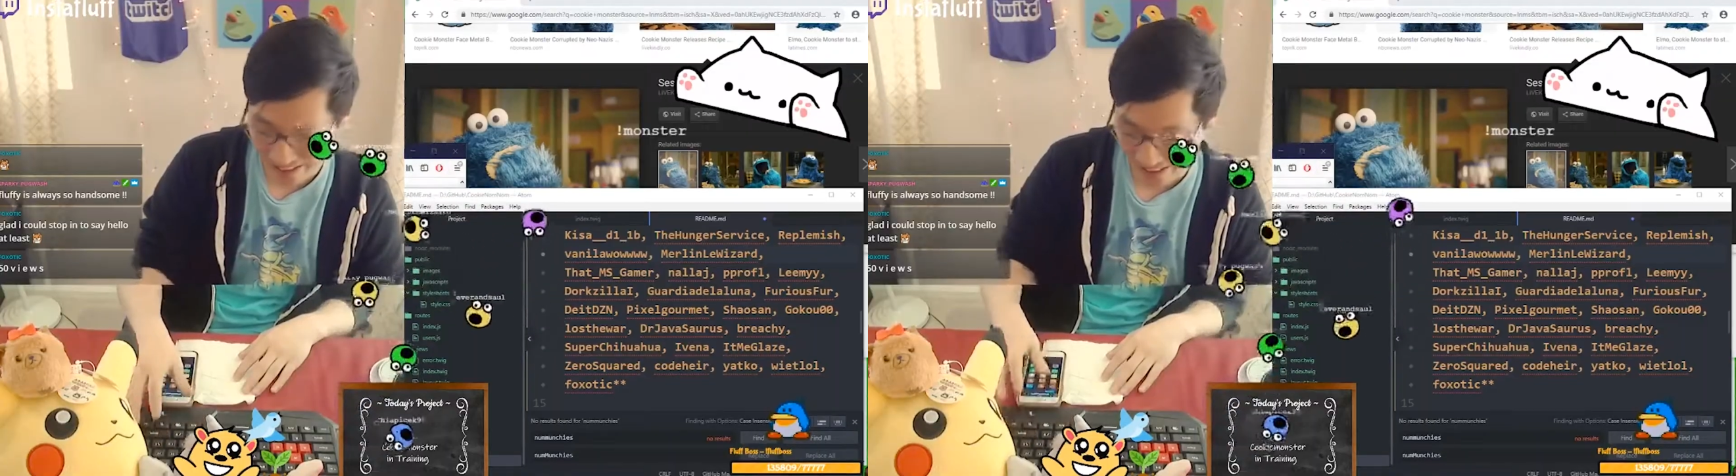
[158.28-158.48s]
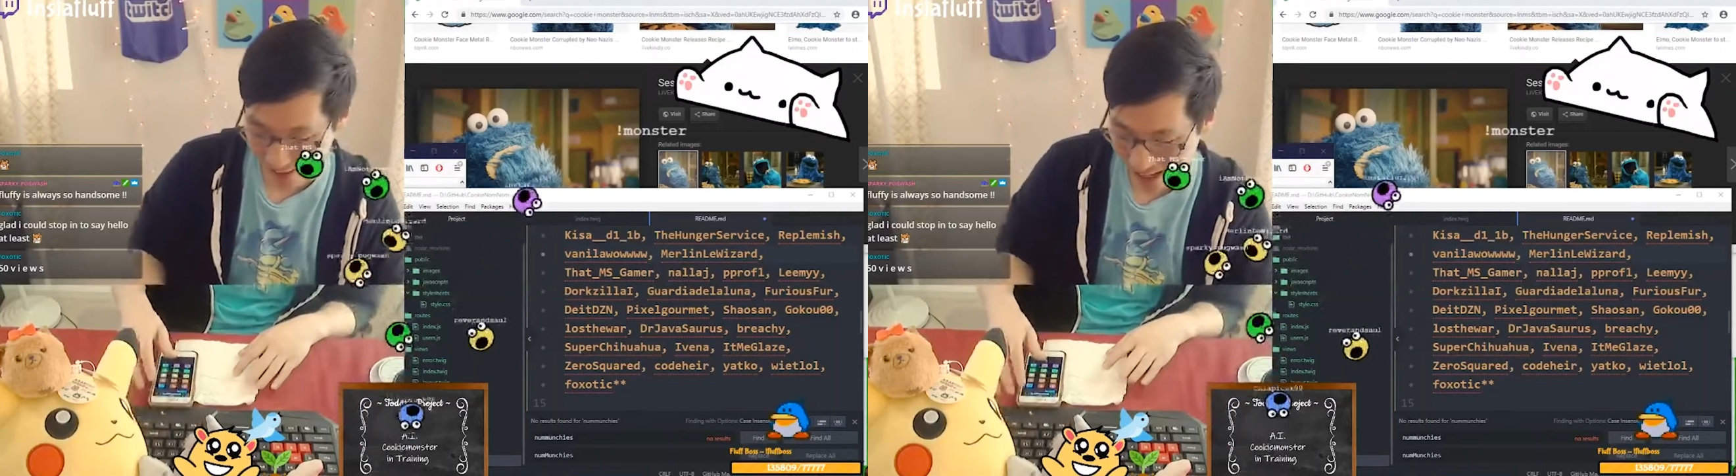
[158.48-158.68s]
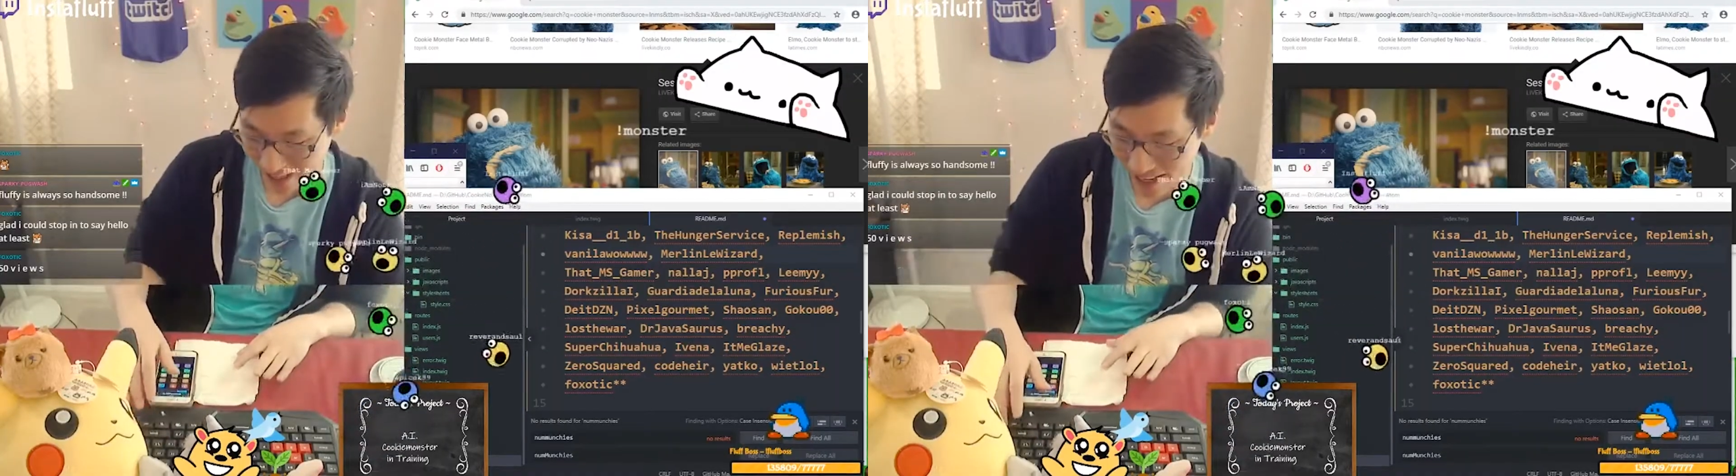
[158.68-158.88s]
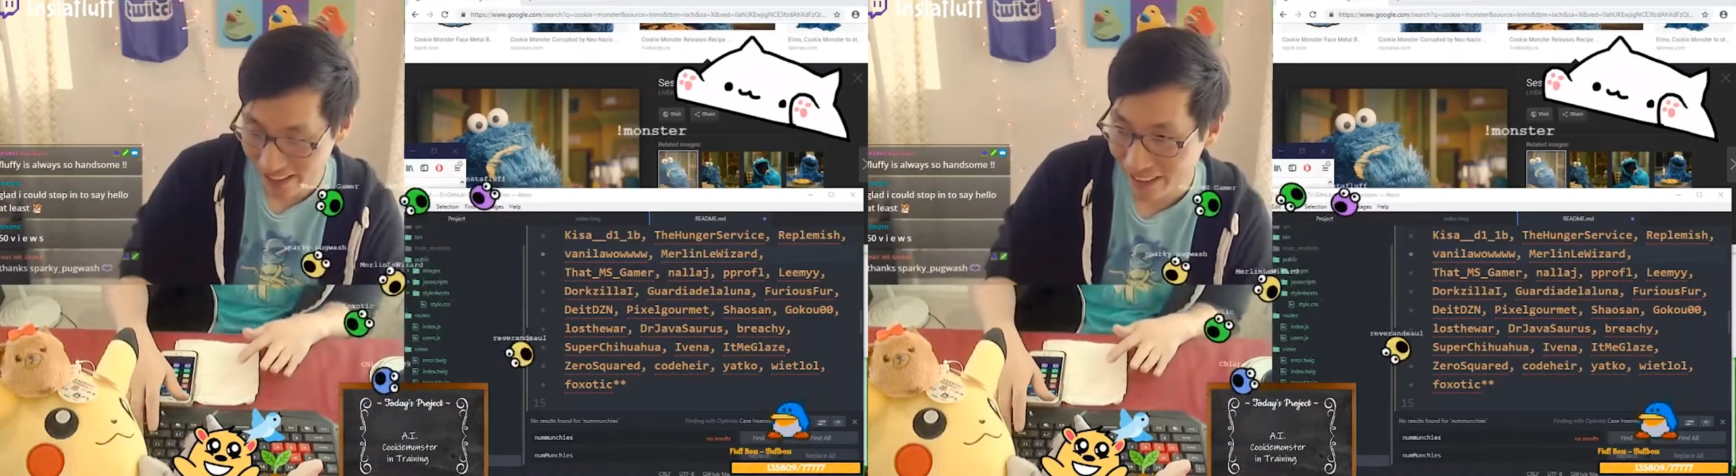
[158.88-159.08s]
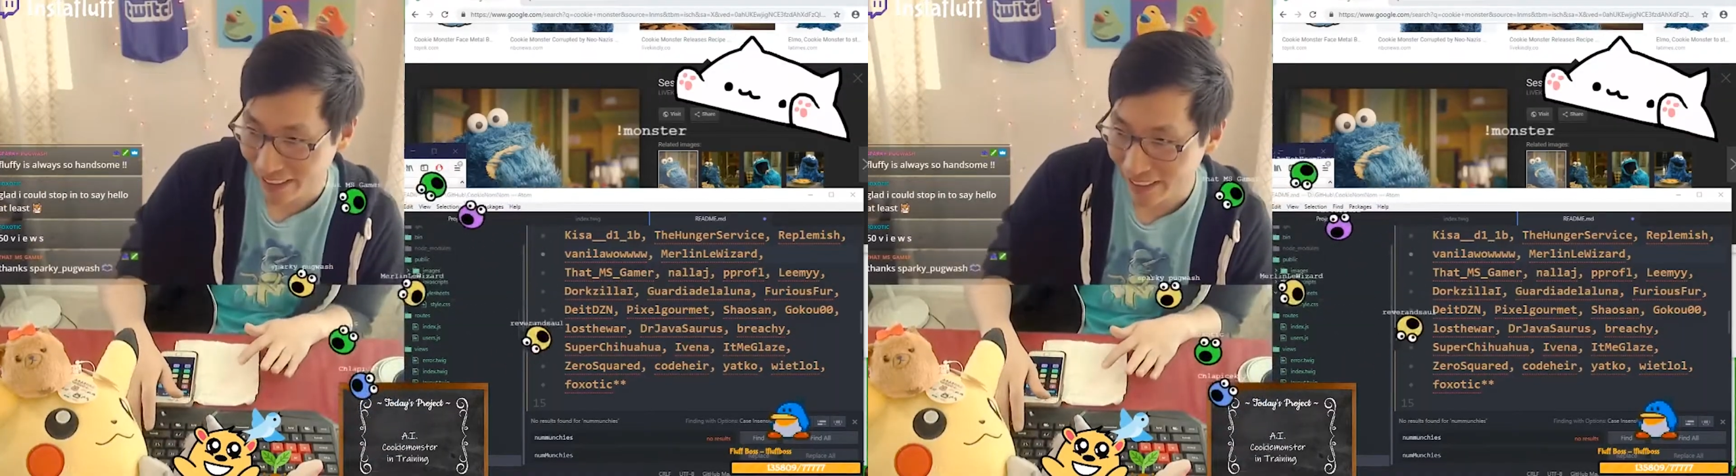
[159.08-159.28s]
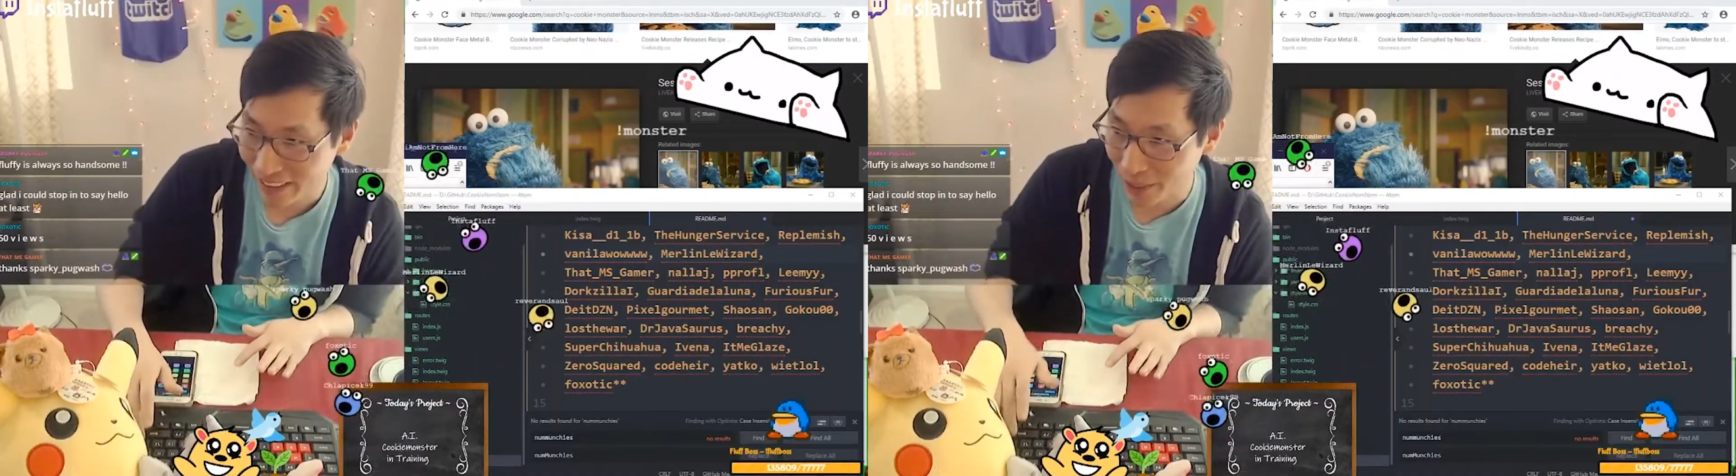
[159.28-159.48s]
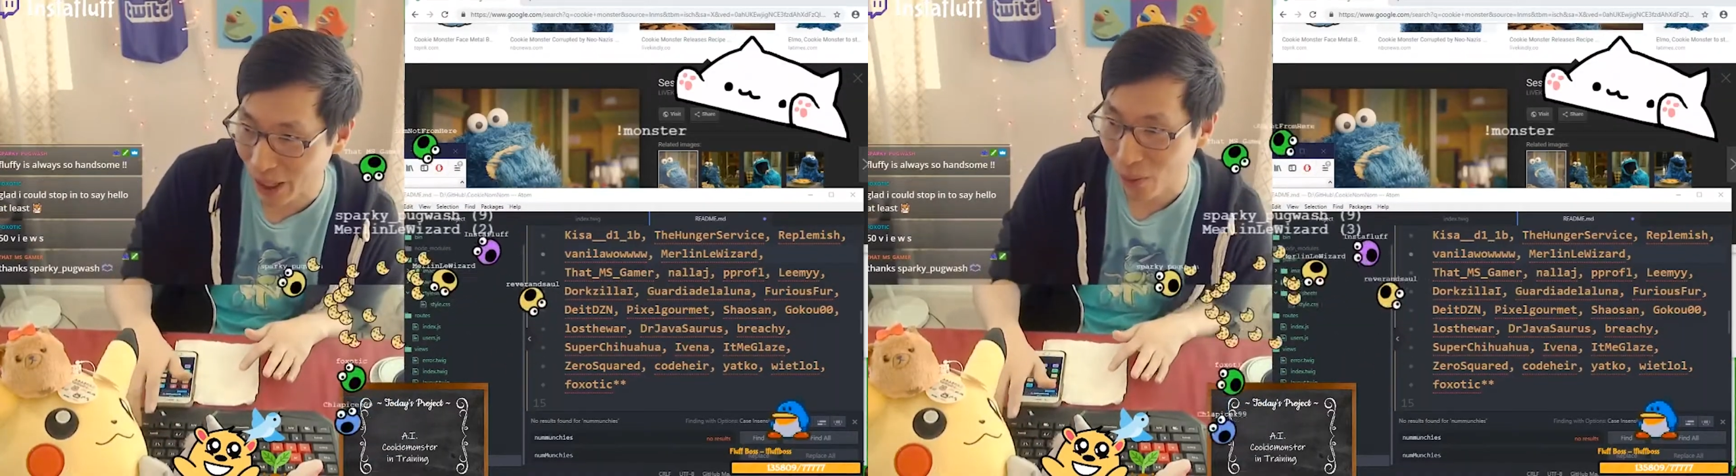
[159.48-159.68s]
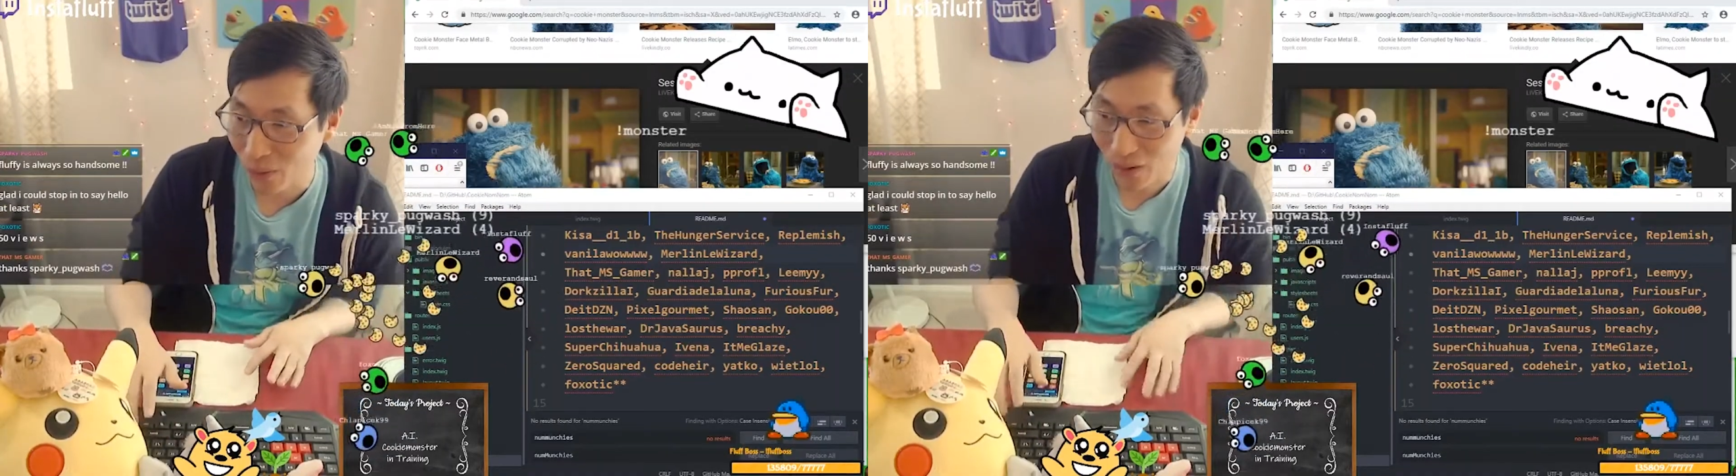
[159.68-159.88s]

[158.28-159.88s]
So yeah, and then, here we go!